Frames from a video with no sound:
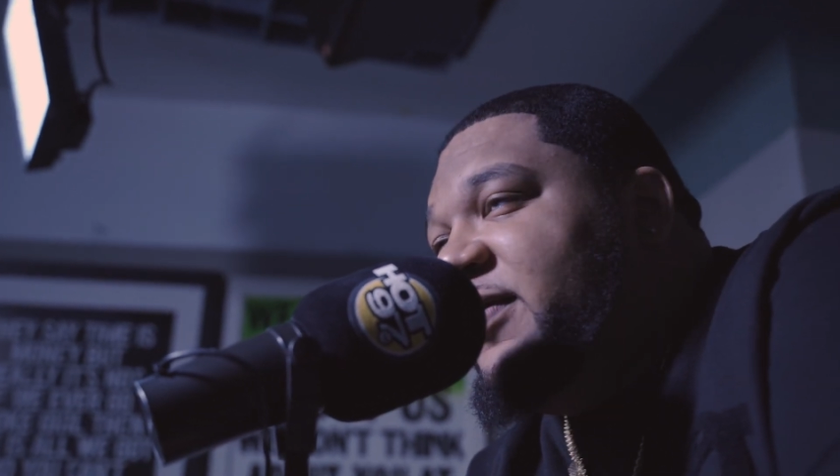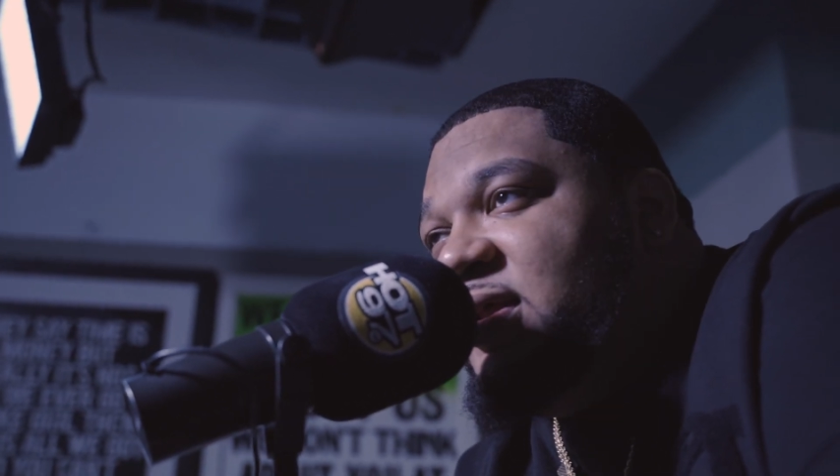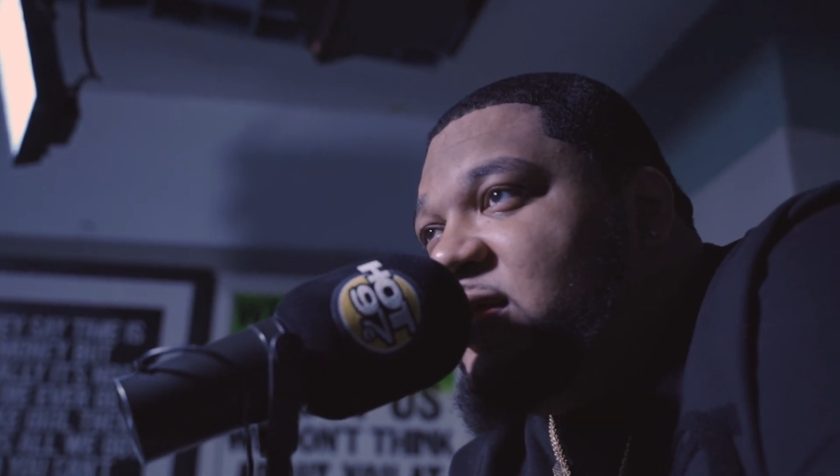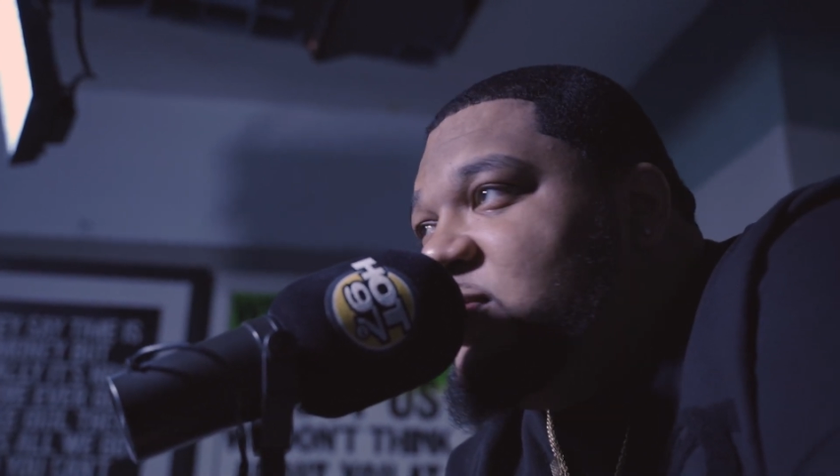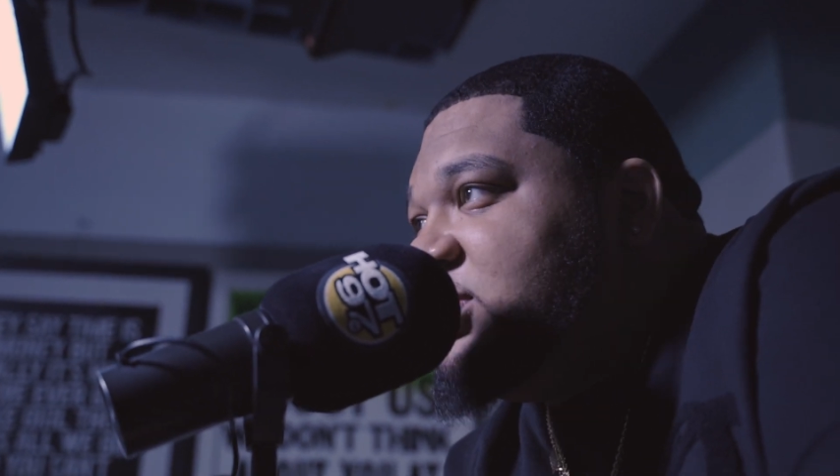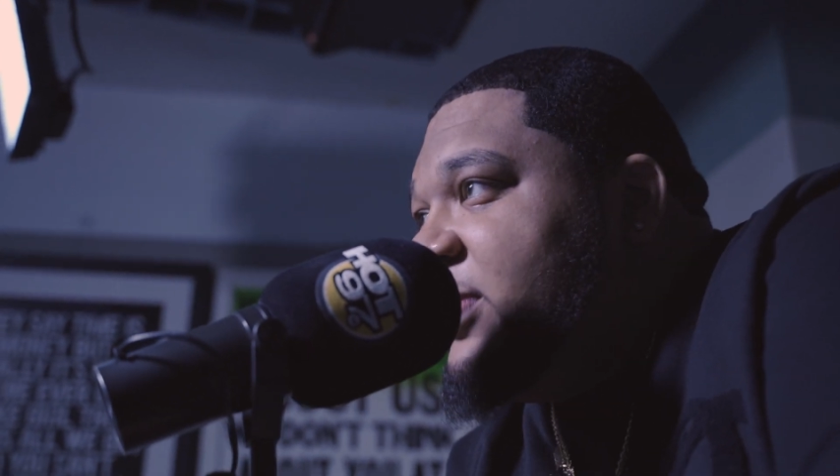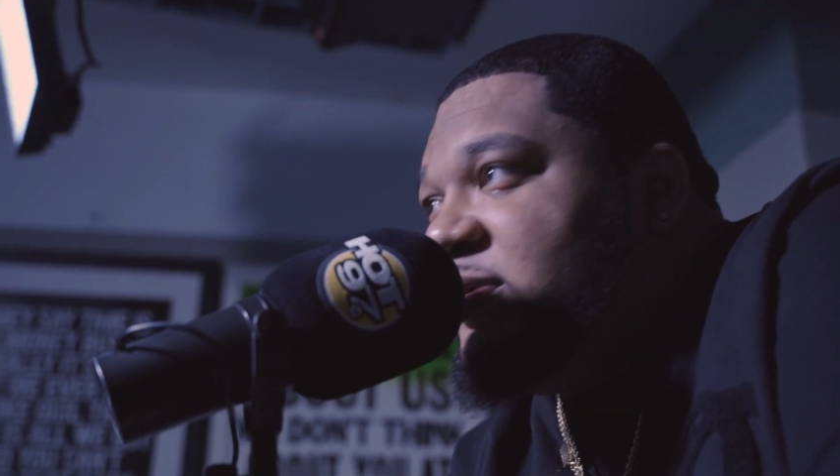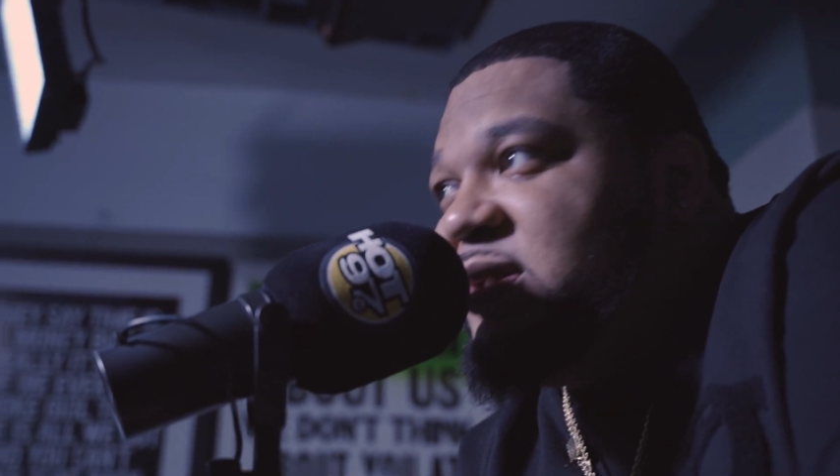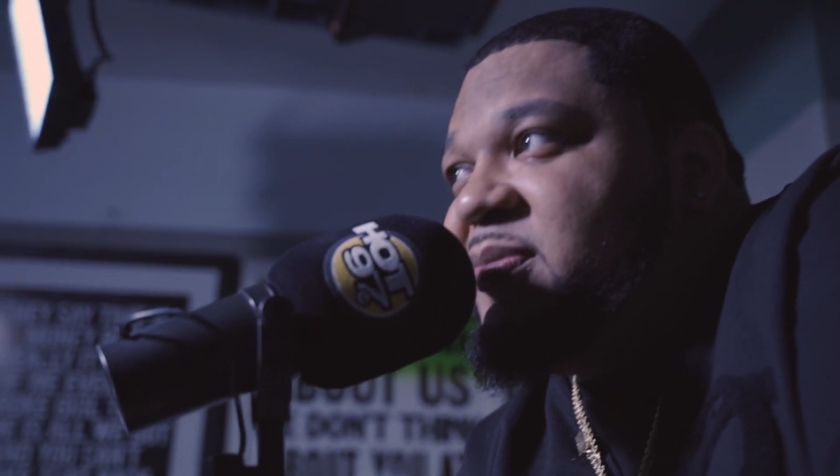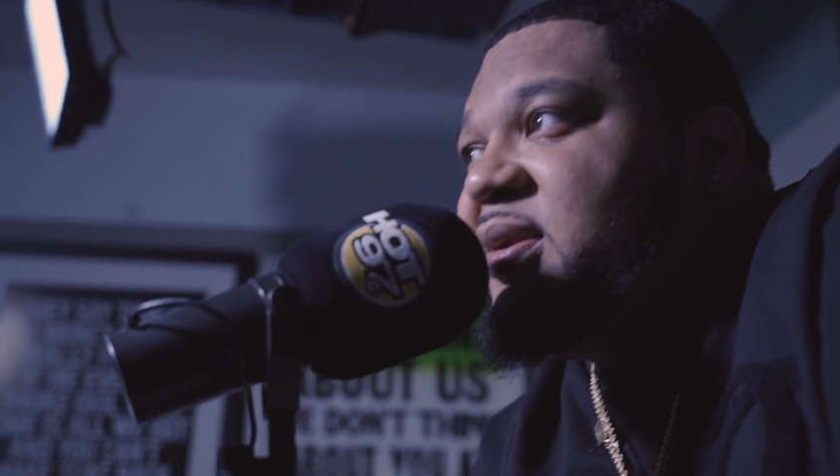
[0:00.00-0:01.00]
Videos, y'all
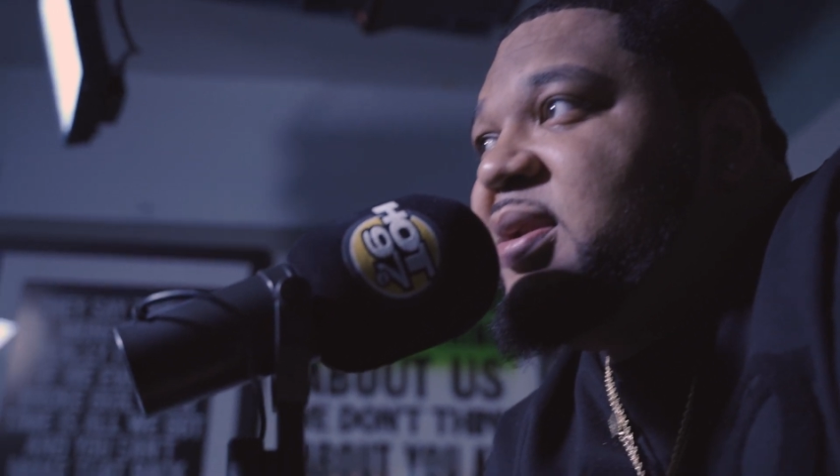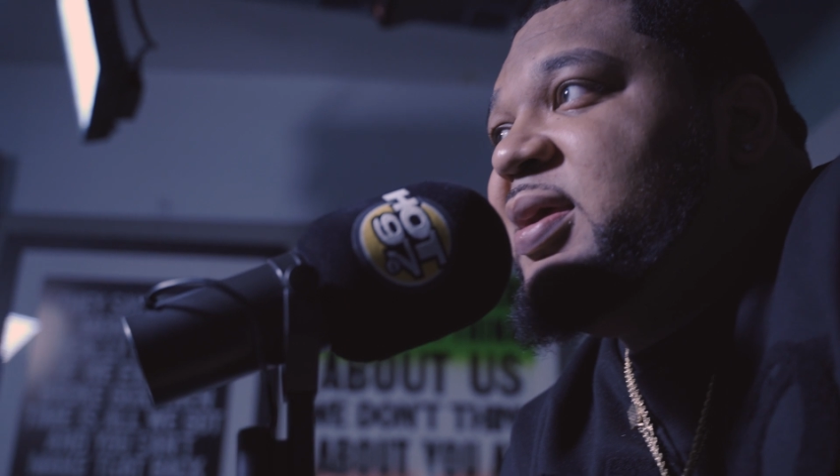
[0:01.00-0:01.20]
put your money